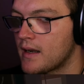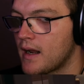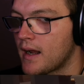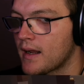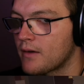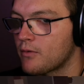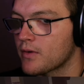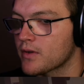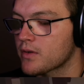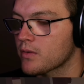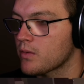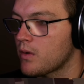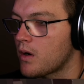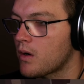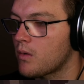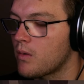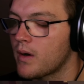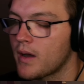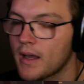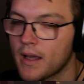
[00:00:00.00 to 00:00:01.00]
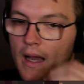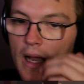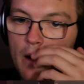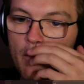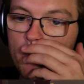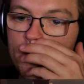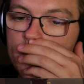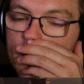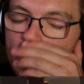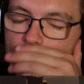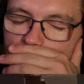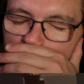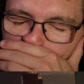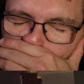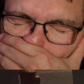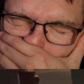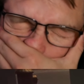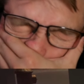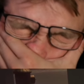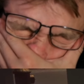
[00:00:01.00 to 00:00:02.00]
I went the wrong way. I went. I, I
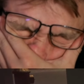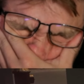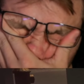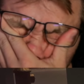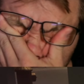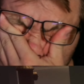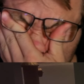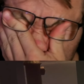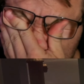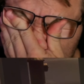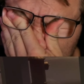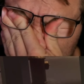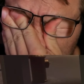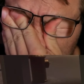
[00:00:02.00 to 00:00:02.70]
was. I didn't. Need...